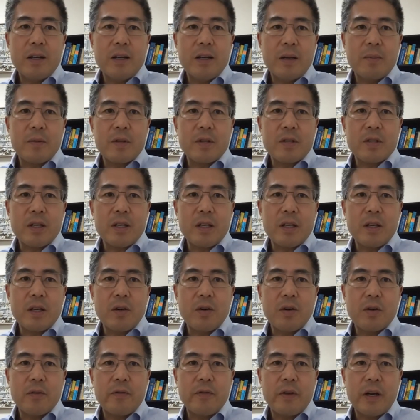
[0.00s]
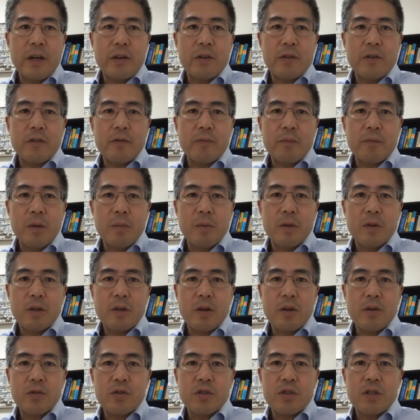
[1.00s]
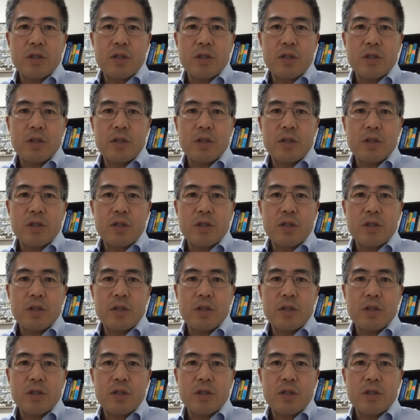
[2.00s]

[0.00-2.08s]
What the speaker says: I'm the CEO and founder of Mobile Coach.